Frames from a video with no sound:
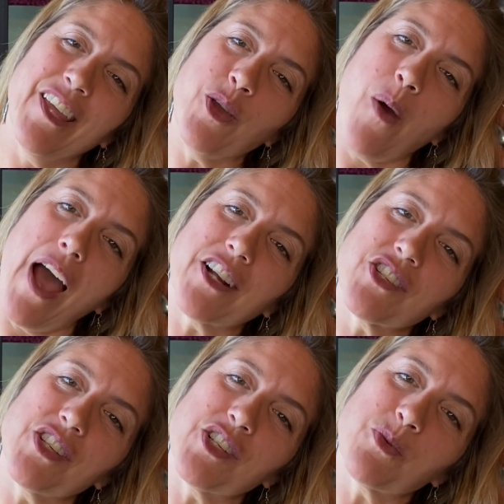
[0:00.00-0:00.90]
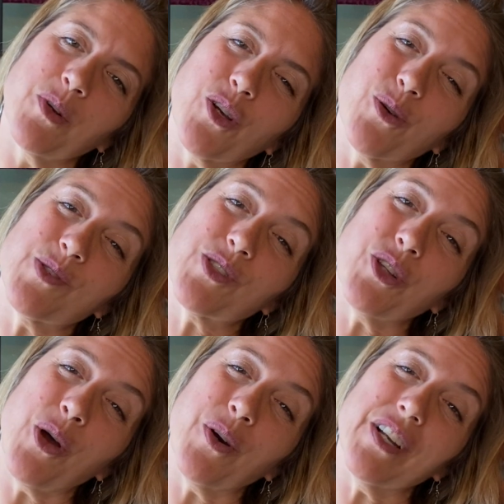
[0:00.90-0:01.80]
You actually just want to go
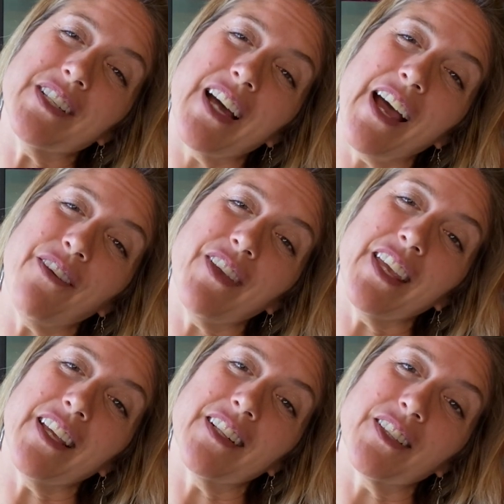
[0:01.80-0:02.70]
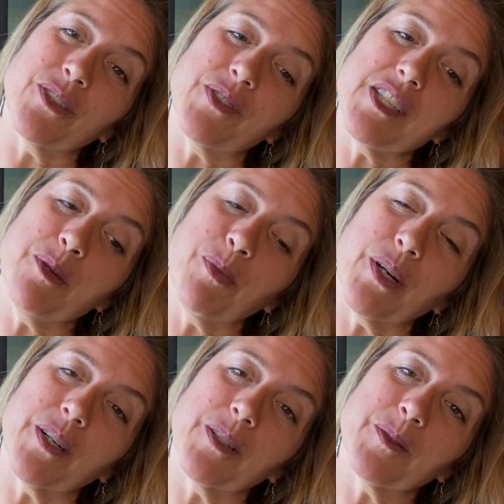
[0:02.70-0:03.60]
slower and dive in a little
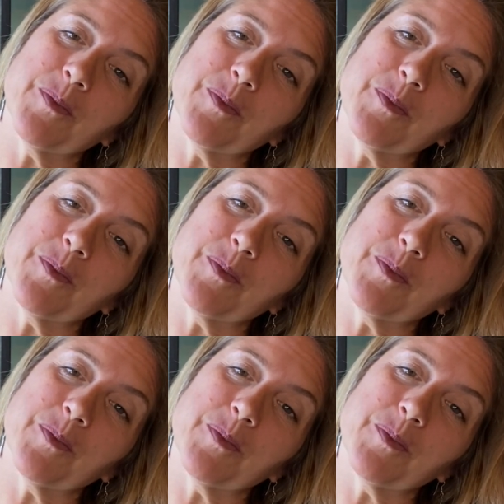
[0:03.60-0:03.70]
deeper.